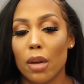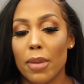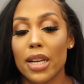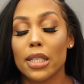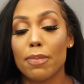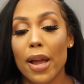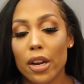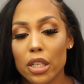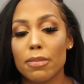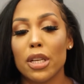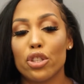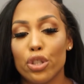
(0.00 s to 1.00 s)
it inspires
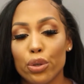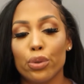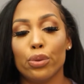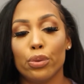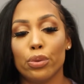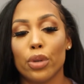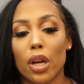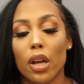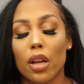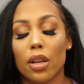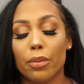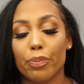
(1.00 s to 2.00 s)
me to,
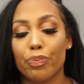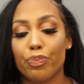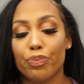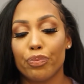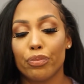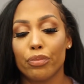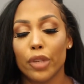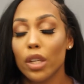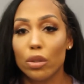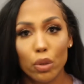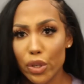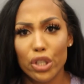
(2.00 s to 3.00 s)

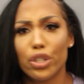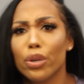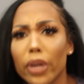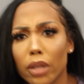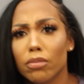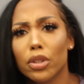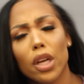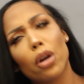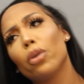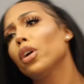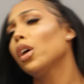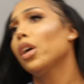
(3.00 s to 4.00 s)
do what she's doing.
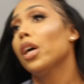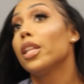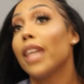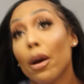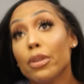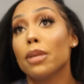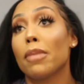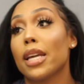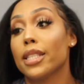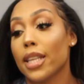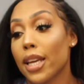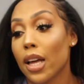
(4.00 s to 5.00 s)
So that was
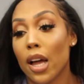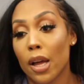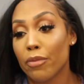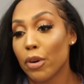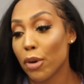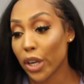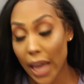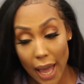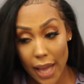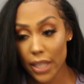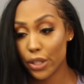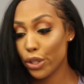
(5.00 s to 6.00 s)
amazing, from her
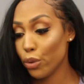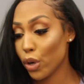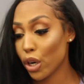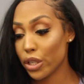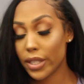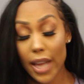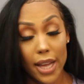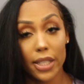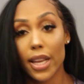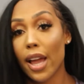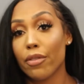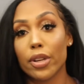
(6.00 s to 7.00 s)
cast to her set
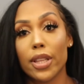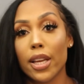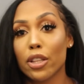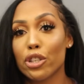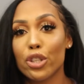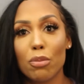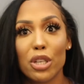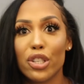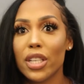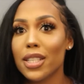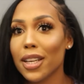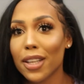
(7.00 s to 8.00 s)
to everything. There's so much
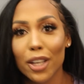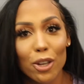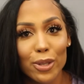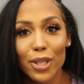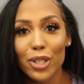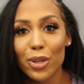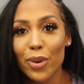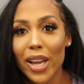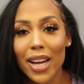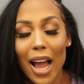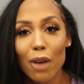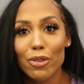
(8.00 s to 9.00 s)
detail that goes into it.
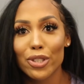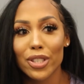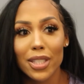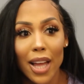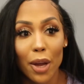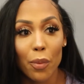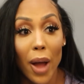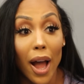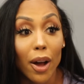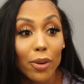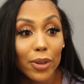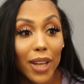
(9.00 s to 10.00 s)
And I was just like,
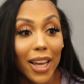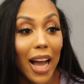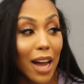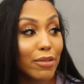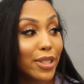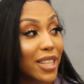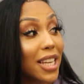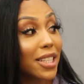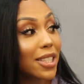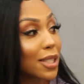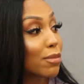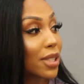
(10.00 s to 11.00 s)
wow, I've seen
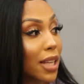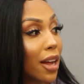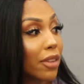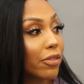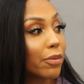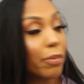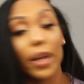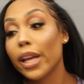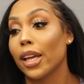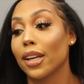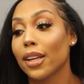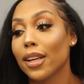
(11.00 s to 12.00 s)
some stuff,
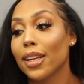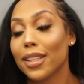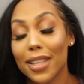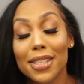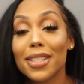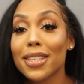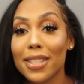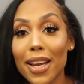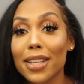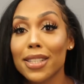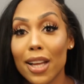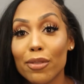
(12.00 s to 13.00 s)
but this is
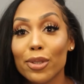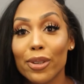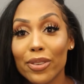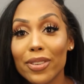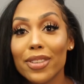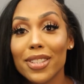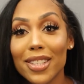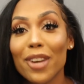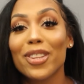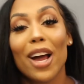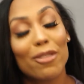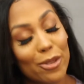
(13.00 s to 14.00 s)
next level. Right. So
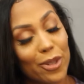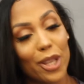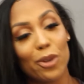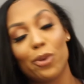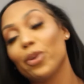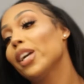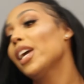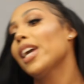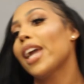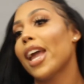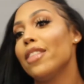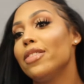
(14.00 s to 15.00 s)
that was really cool.
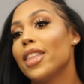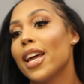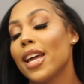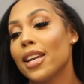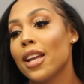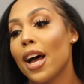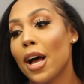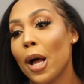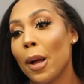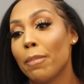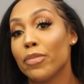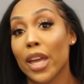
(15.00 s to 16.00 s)
And then
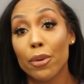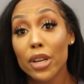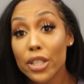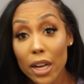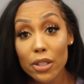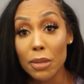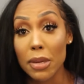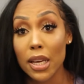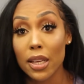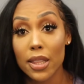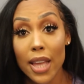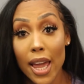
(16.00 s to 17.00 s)
they reached out to
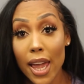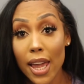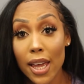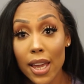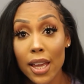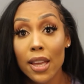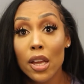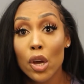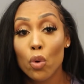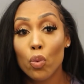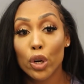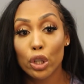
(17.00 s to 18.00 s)
me. They
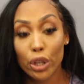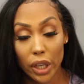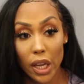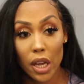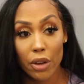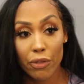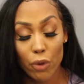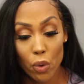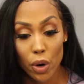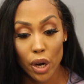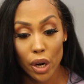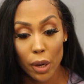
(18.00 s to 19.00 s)
were looking
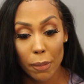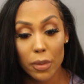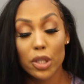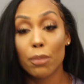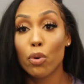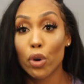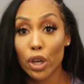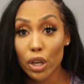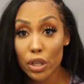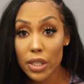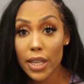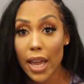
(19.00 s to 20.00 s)
for
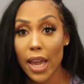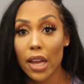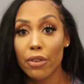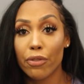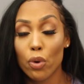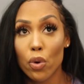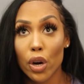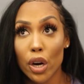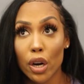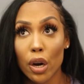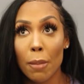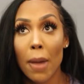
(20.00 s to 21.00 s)
supporters and
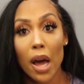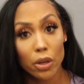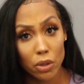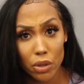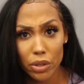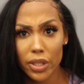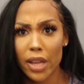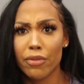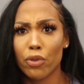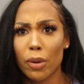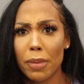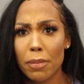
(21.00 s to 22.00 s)
for models and
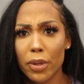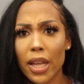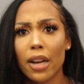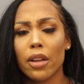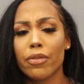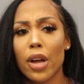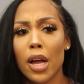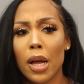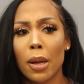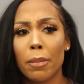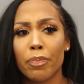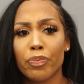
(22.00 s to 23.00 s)
for people that have
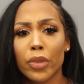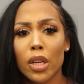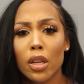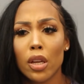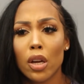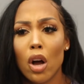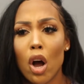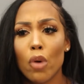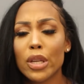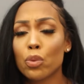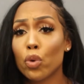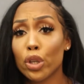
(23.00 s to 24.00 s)

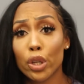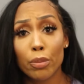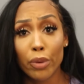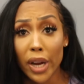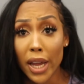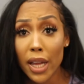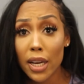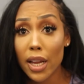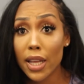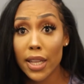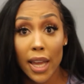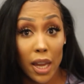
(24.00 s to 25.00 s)
always worn their brand,
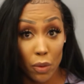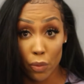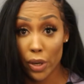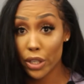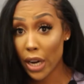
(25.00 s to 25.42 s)
and they reached